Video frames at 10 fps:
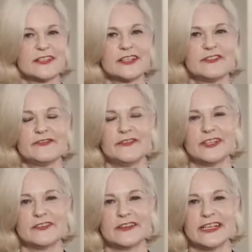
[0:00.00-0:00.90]

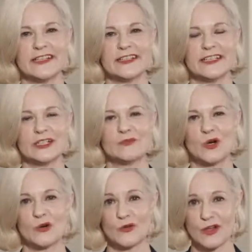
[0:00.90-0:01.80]
configuring in a
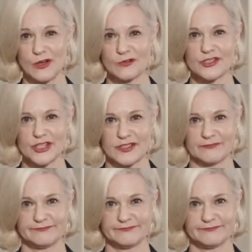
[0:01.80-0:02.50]
moral culture.